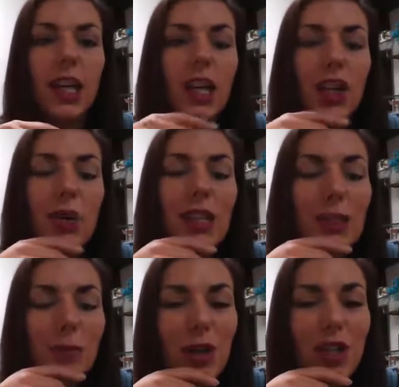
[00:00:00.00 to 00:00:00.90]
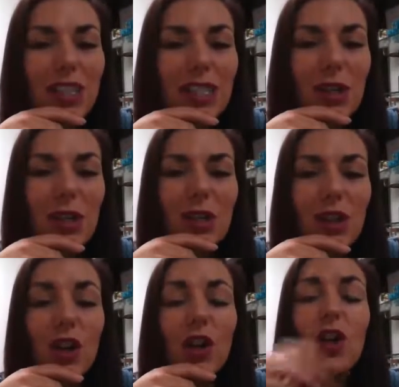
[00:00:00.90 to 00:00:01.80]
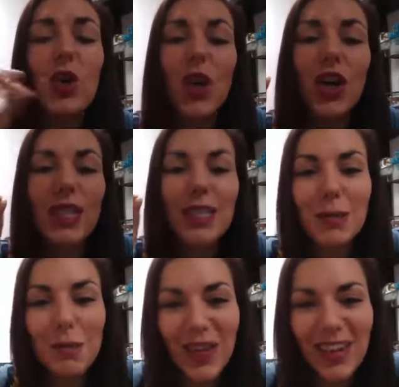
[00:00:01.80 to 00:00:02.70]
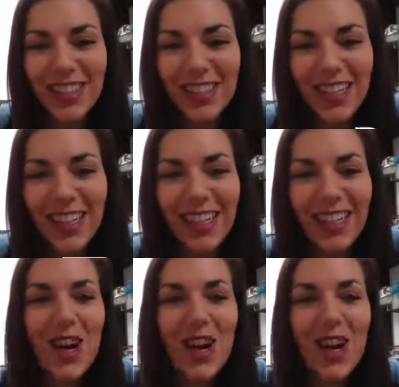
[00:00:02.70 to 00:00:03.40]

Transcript: you experiencing you you are experiencing